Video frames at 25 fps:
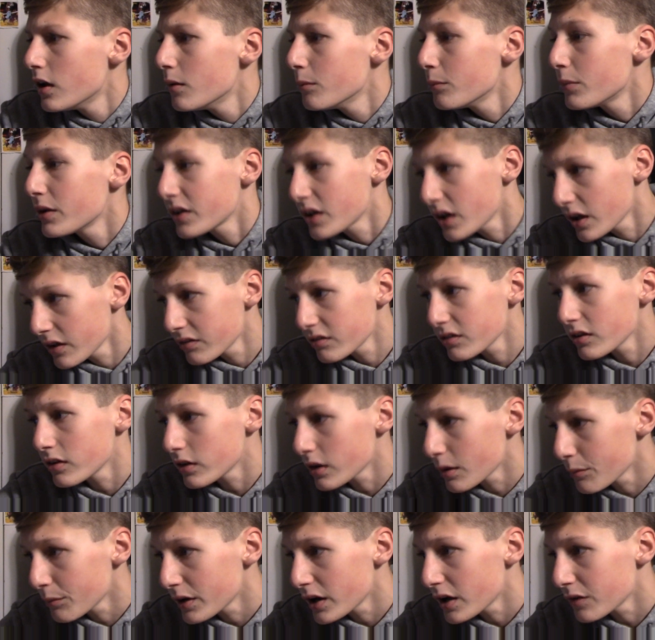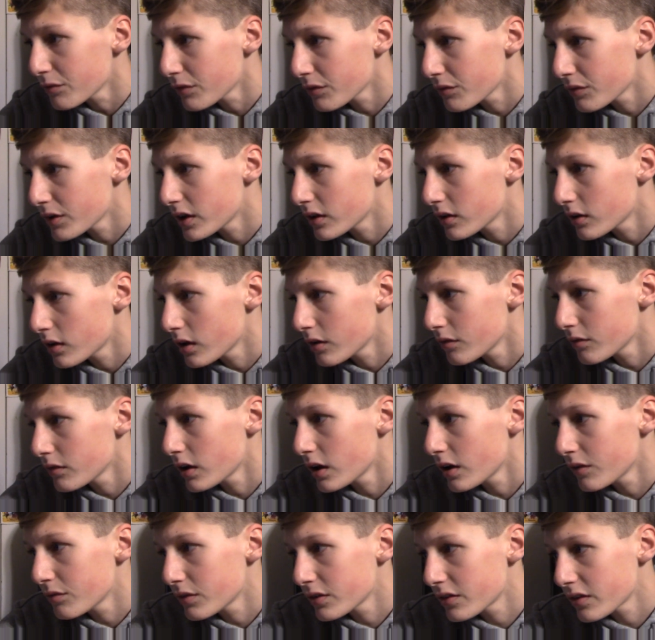but still coming off of
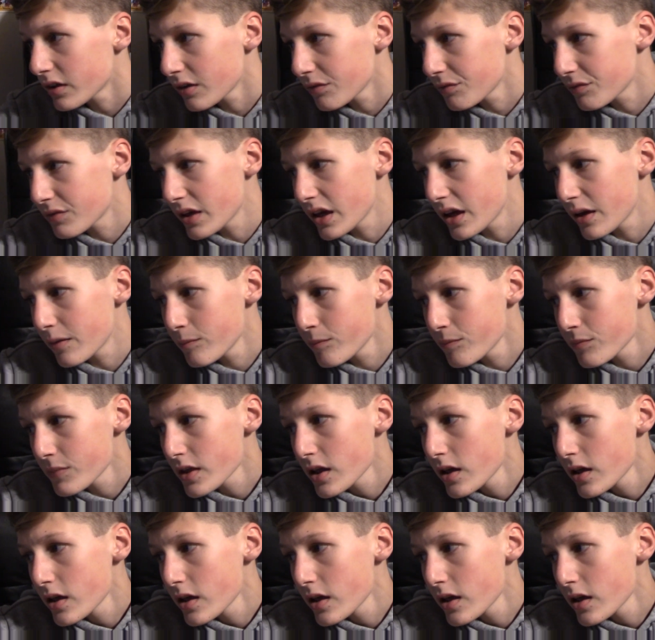a, of a tough game.